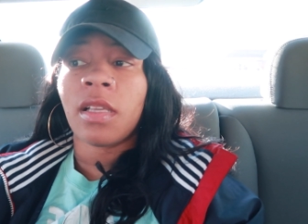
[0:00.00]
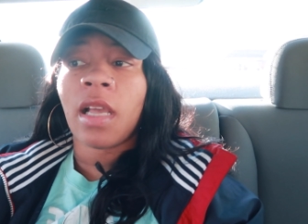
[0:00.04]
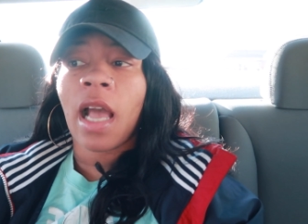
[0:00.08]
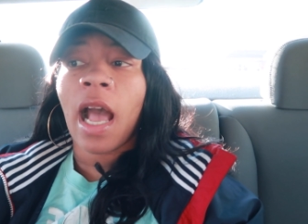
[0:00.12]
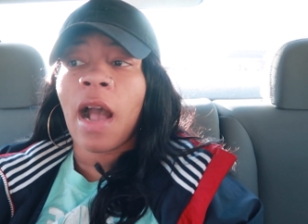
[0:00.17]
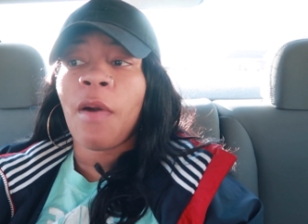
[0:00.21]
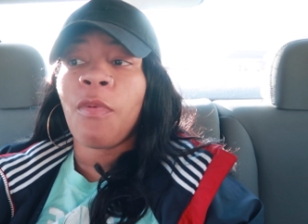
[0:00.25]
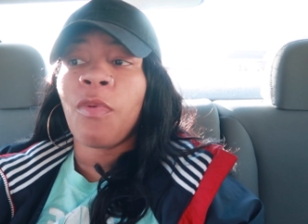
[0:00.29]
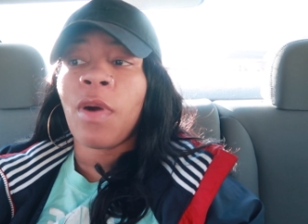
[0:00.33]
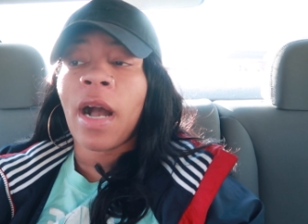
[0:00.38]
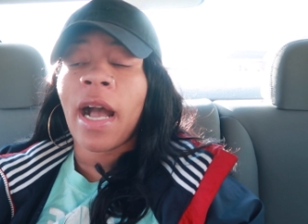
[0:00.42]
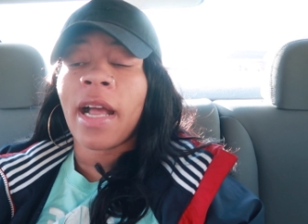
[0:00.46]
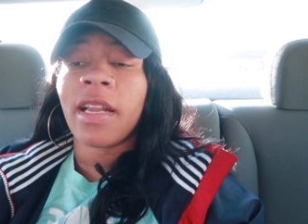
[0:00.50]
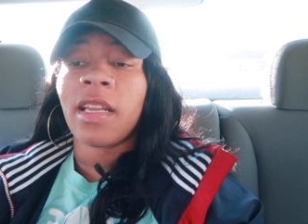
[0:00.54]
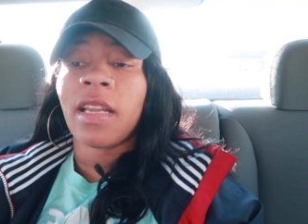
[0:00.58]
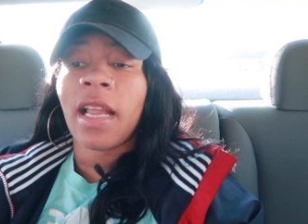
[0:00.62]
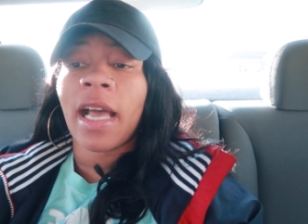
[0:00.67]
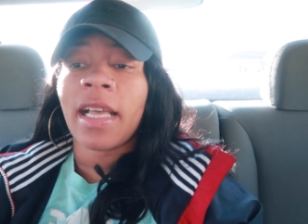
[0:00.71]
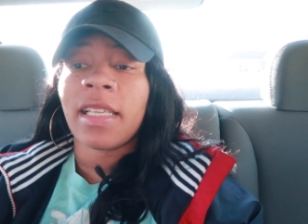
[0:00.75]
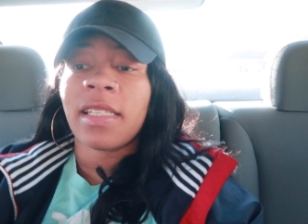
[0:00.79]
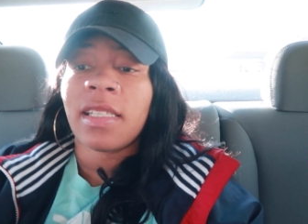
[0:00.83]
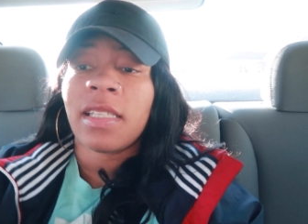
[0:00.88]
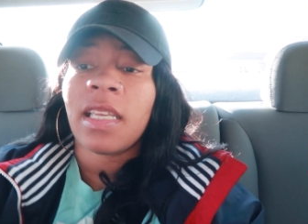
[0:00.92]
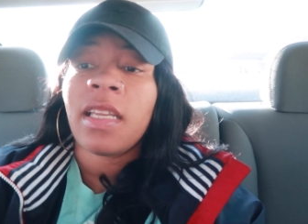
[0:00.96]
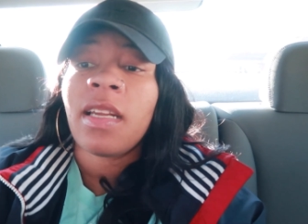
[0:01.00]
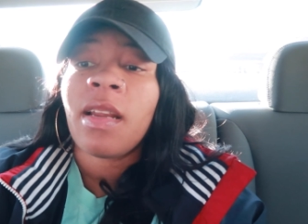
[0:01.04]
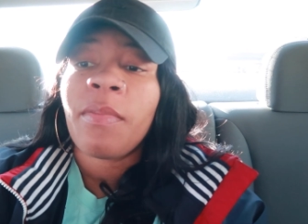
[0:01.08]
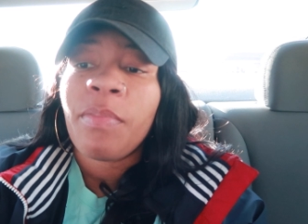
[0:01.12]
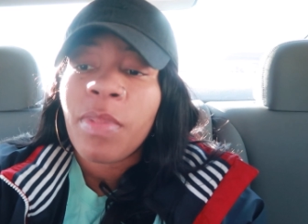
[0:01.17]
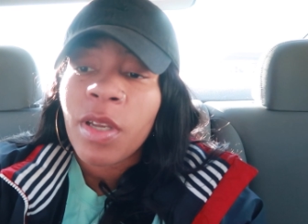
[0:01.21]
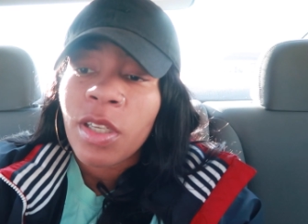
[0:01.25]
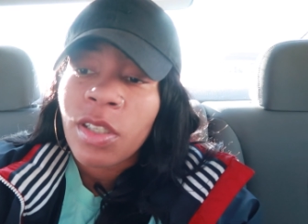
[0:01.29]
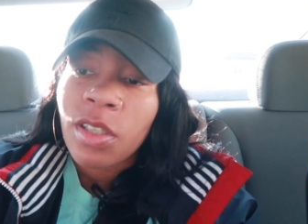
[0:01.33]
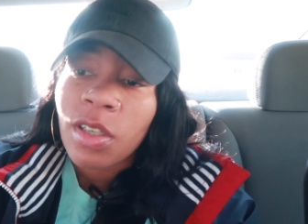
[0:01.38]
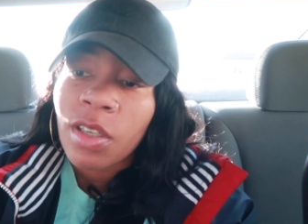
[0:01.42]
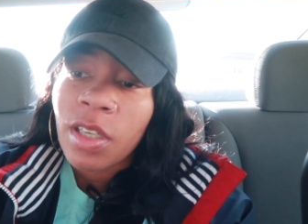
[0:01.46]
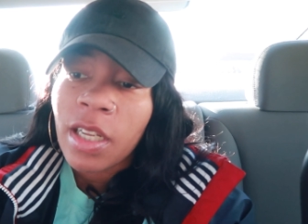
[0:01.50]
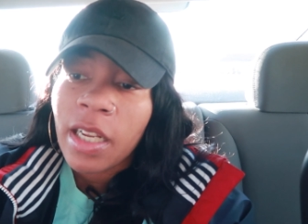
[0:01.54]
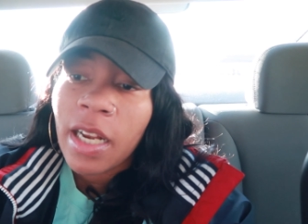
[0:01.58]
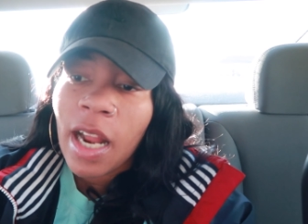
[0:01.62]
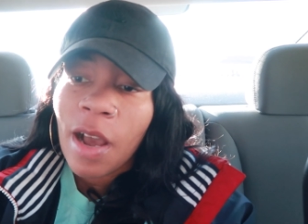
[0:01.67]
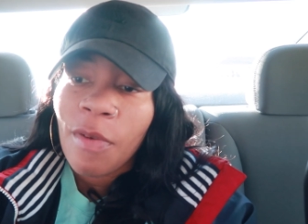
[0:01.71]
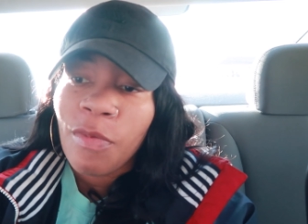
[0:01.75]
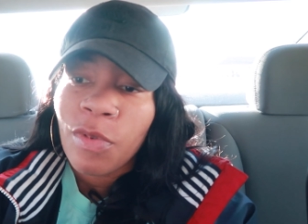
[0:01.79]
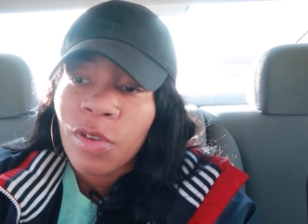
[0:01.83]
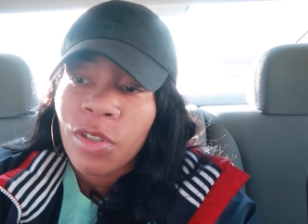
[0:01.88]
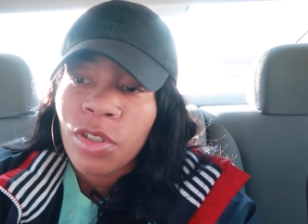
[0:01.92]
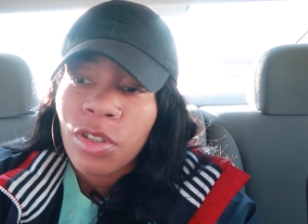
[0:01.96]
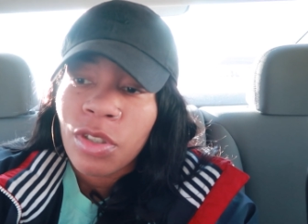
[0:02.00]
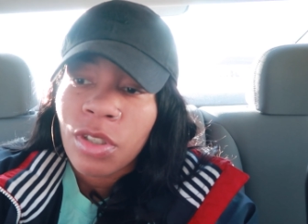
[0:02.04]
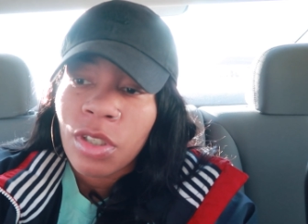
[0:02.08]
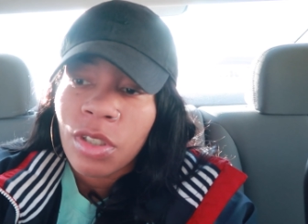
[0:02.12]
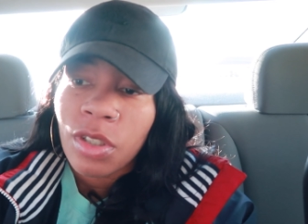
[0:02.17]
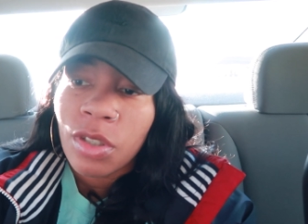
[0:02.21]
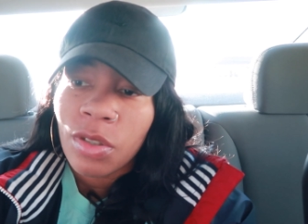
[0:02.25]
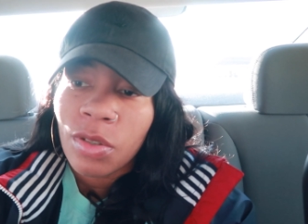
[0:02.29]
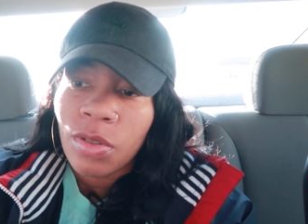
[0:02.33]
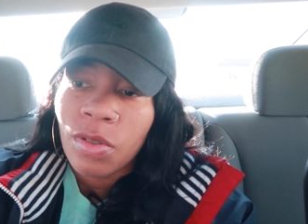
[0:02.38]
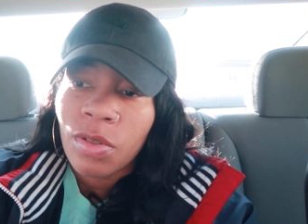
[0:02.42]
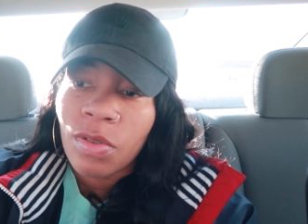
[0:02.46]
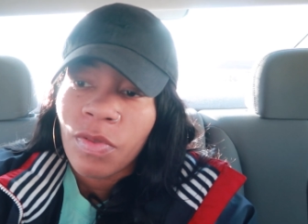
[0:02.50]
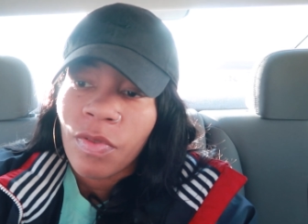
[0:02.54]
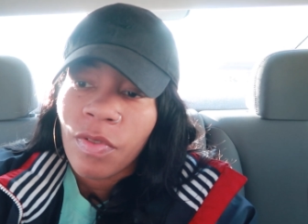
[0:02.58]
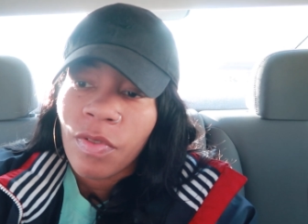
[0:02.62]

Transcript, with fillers: I, I, I seen a picture that I want you to do,